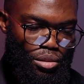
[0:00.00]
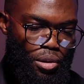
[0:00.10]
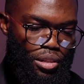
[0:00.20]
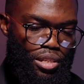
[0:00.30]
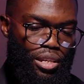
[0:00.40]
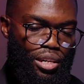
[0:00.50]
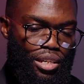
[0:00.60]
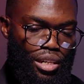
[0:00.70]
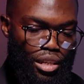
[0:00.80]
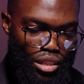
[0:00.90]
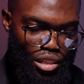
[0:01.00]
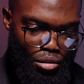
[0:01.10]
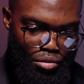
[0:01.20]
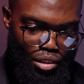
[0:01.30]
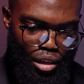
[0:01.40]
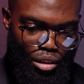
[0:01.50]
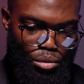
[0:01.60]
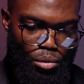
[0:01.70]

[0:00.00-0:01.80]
What's the nature of tongues?